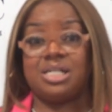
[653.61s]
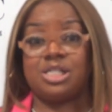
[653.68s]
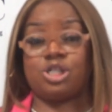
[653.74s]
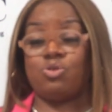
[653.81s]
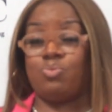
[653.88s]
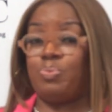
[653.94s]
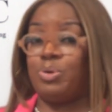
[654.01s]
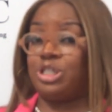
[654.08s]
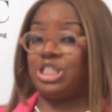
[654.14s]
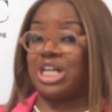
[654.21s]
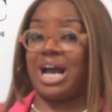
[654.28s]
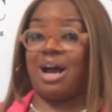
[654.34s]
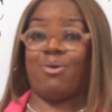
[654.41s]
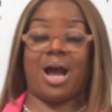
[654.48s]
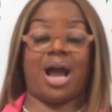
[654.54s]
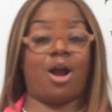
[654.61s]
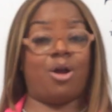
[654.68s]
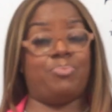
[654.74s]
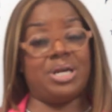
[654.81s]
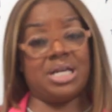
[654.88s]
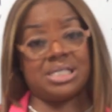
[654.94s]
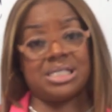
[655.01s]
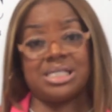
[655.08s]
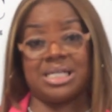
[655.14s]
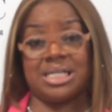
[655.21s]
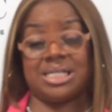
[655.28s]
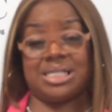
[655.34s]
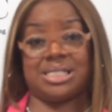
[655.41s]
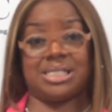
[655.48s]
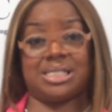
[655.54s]
to push out our
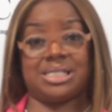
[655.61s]
business.